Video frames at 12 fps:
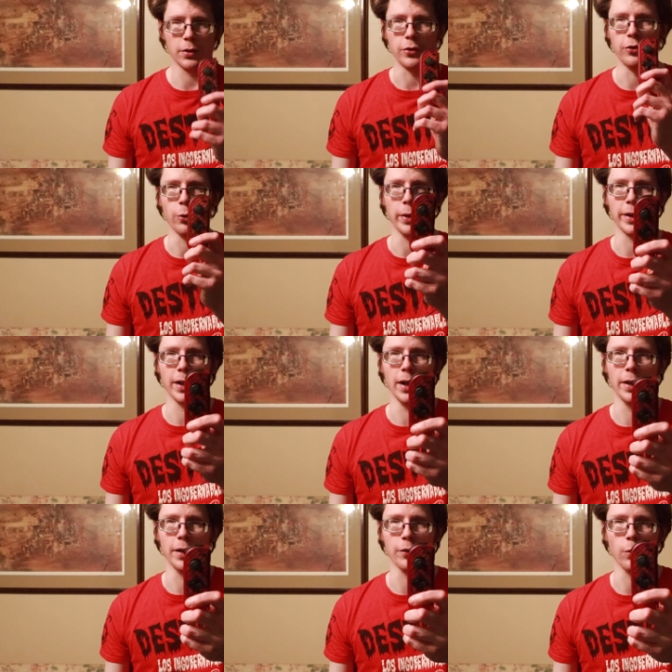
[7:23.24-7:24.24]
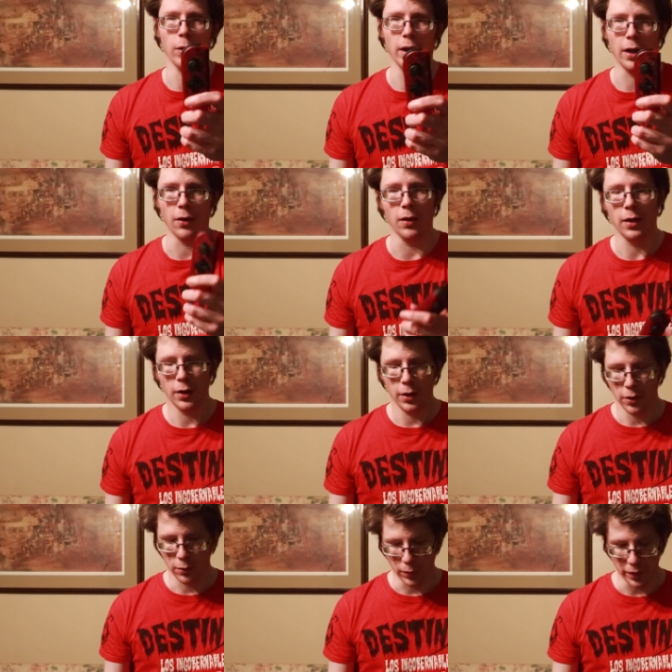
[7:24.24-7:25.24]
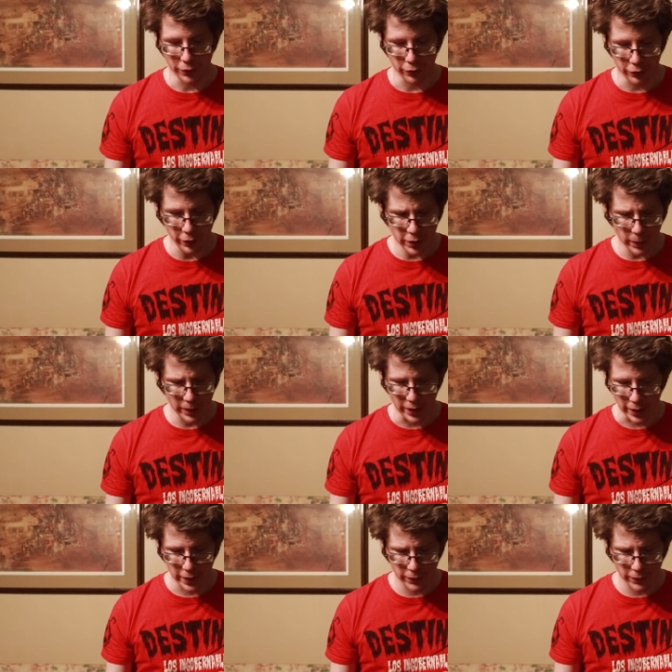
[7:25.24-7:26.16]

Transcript: Joy-Con as well, which should come in handy